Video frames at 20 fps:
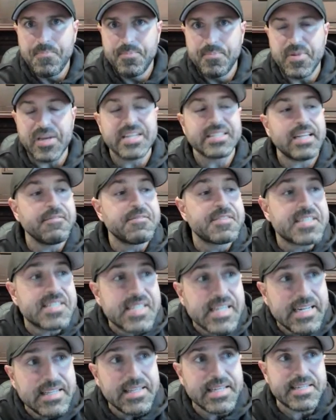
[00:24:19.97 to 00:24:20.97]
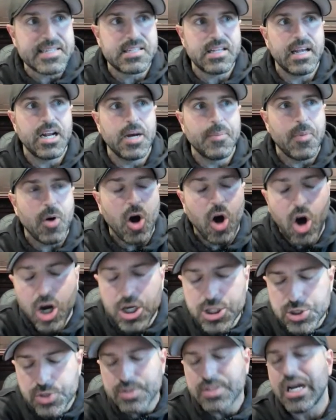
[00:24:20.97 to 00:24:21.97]
because I've seen this setup
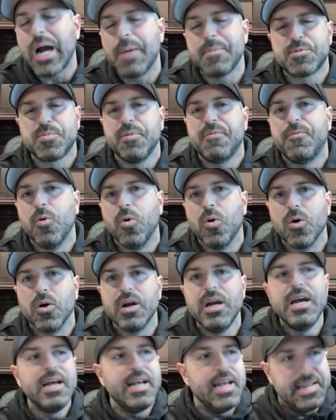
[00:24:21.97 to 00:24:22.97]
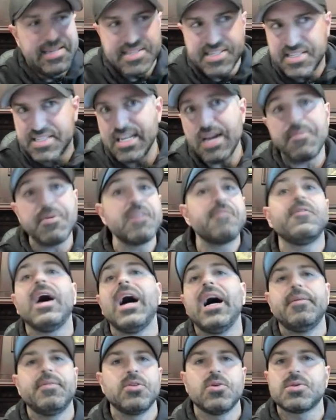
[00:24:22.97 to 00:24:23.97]
100 times before, and
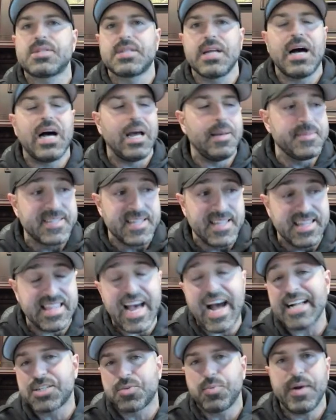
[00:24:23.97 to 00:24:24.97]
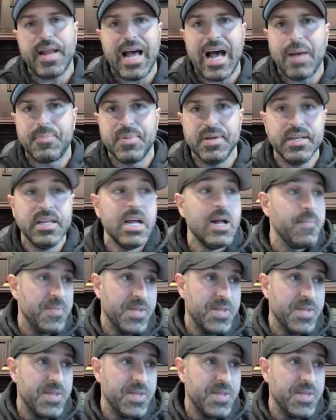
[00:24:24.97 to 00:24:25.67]
75 of those times, that's what happened.